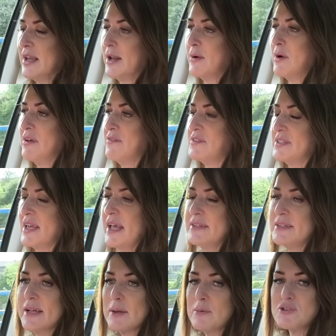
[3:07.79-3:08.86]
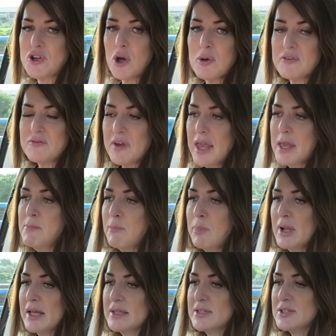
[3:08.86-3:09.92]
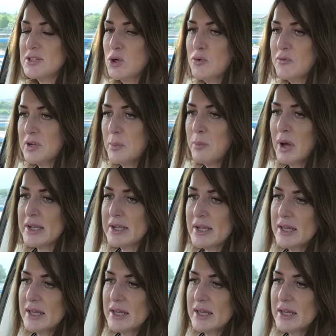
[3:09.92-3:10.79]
Now, I've said that I was going for implants over a butt